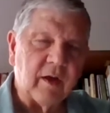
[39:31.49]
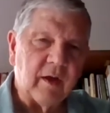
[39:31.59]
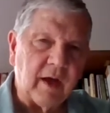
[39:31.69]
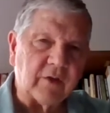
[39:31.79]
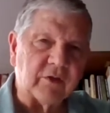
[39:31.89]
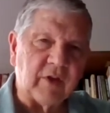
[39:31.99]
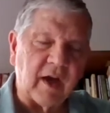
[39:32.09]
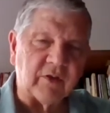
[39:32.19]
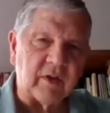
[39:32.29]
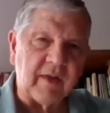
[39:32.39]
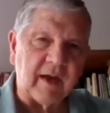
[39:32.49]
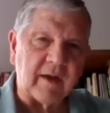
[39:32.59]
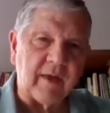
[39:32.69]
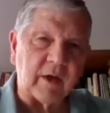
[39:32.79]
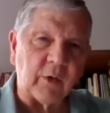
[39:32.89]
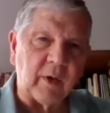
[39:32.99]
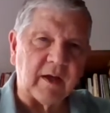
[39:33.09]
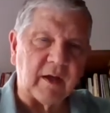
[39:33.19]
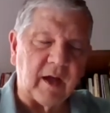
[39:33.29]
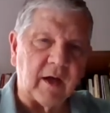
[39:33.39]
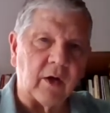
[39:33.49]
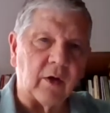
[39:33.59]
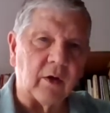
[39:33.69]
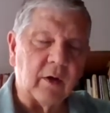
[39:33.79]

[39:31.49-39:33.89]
exercising that great care.